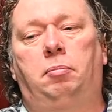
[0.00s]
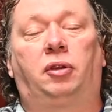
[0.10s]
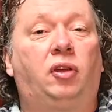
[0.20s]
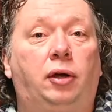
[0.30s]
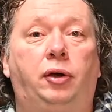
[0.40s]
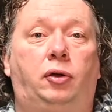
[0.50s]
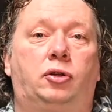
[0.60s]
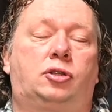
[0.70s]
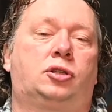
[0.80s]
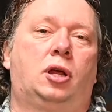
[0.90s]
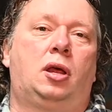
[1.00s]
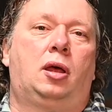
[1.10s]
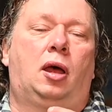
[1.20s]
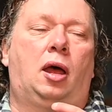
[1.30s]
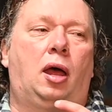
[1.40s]
materials
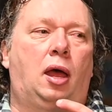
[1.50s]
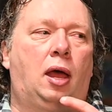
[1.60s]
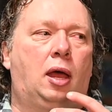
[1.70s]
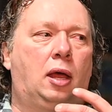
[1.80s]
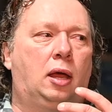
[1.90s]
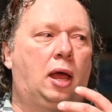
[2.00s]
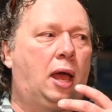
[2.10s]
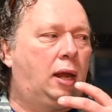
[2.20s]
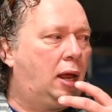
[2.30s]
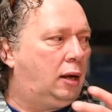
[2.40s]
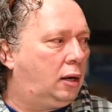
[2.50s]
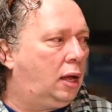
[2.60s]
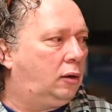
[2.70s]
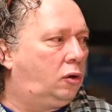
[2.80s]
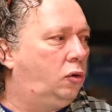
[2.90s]
and
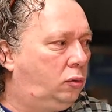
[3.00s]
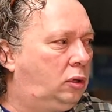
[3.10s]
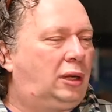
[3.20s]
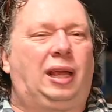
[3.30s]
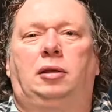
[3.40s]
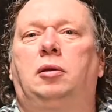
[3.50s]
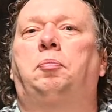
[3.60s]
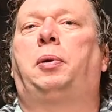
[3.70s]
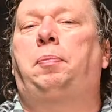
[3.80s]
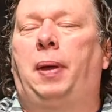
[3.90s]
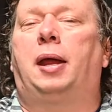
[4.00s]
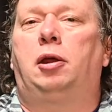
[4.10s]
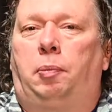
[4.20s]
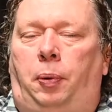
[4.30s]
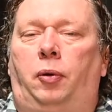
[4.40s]
prepare
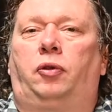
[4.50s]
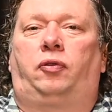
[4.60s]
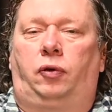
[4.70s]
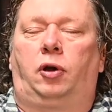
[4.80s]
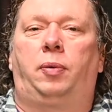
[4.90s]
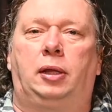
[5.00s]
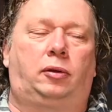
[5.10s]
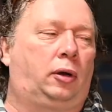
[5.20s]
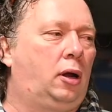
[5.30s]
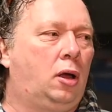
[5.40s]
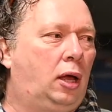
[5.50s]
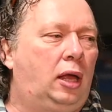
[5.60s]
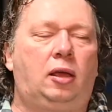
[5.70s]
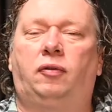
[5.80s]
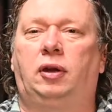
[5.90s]
your pond for the winter.
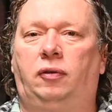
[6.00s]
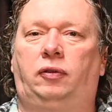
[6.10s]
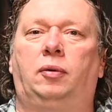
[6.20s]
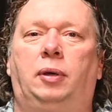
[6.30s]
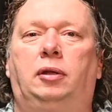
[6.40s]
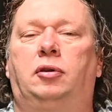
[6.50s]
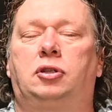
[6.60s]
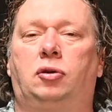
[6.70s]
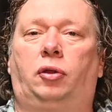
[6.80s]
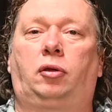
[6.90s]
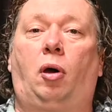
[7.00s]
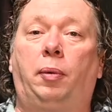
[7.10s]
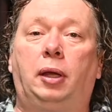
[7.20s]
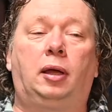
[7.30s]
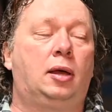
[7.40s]
Even if the winter is not
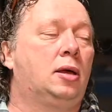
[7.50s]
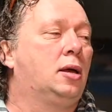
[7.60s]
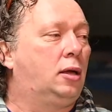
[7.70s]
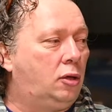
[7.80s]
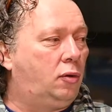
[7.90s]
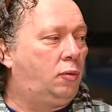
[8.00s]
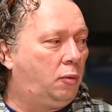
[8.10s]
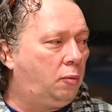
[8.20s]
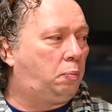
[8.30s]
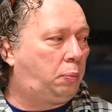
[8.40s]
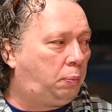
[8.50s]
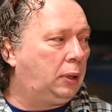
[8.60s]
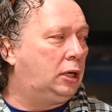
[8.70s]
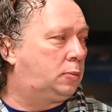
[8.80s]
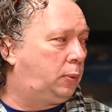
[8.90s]
coming, you
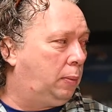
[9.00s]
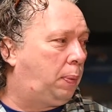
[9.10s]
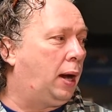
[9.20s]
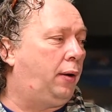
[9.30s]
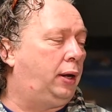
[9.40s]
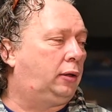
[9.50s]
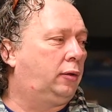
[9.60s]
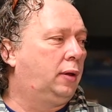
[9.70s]
please prepare it.